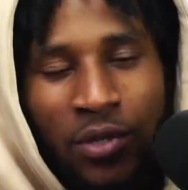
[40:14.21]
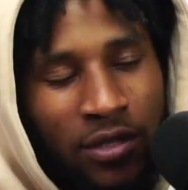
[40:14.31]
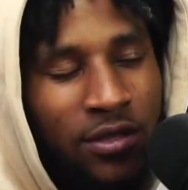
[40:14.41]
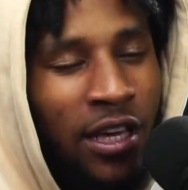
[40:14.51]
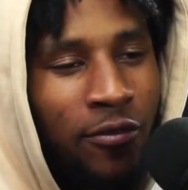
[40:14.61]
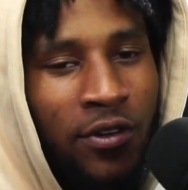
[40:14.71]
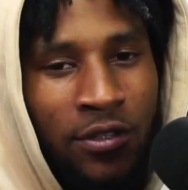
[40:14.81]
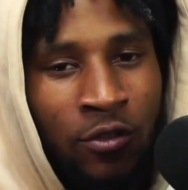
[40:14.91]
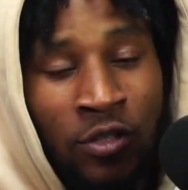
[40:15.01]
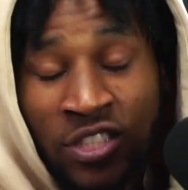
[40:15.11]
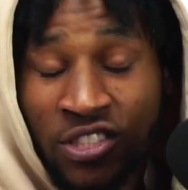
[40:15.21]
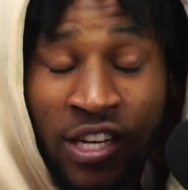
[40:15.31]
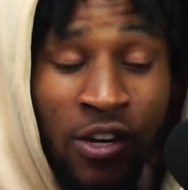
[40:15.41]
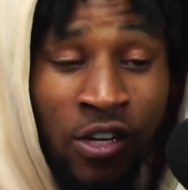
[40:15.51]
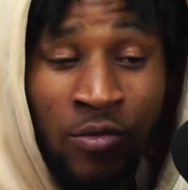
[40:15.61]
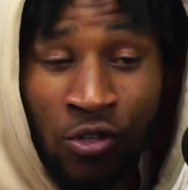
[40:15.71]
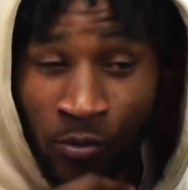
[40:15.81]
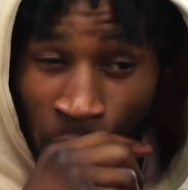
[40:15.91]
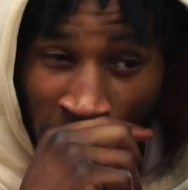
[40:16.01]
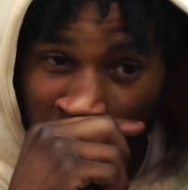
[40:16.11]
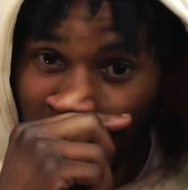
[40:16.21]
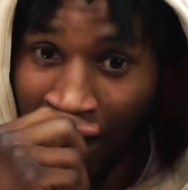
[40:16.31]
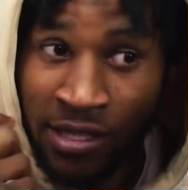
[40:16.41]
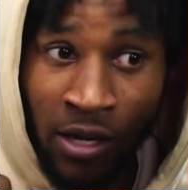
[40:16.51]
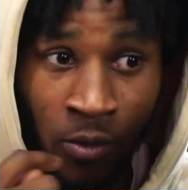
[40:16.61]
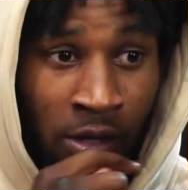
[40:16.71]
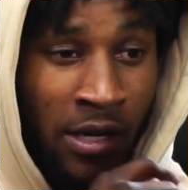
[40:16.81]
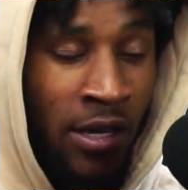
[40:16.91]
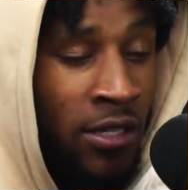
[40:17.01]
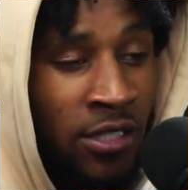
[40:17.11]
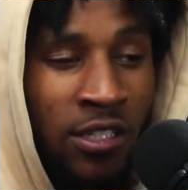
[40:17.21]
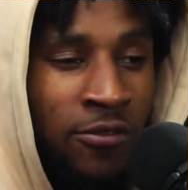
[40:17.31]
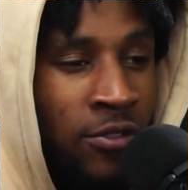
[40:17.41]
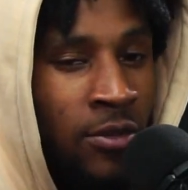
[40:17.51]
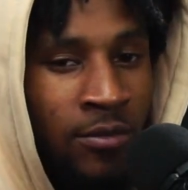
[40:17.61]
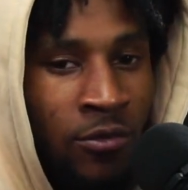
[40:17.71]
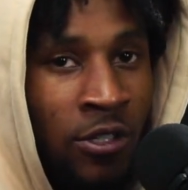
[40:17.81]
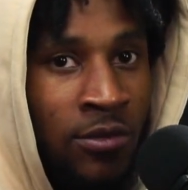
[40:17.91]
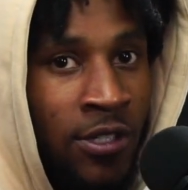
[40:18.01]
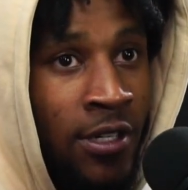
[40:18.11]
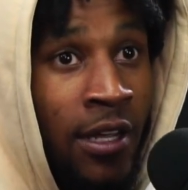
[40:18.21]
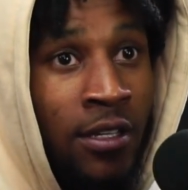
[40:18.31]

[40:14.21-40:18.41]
But definitely, you know what I'm saying. Shout out him though, bro, because he got that win. I can't take it from him. You know what I'm saying. Like